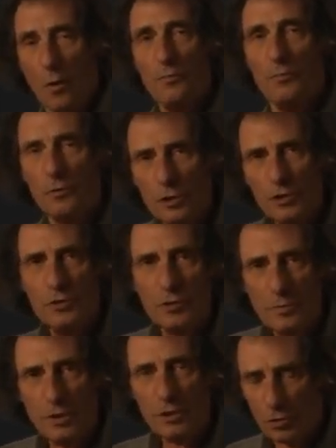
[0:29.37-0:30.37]
Hopefully
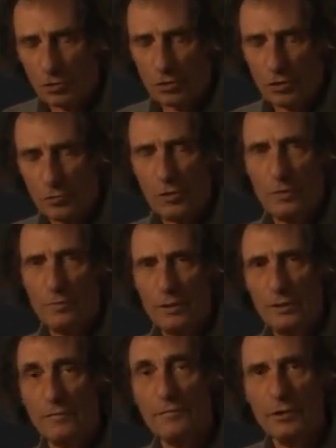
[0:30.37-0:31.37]
during my talk you will
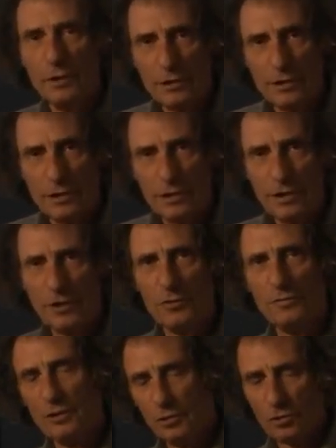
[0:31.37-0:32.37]
be different at the
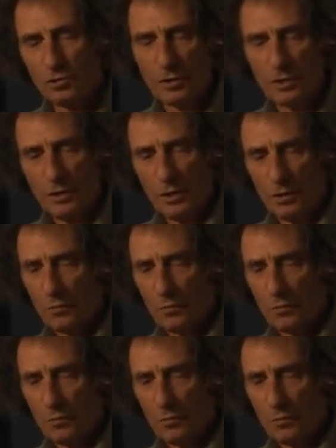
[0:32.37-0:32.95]
end of the talk.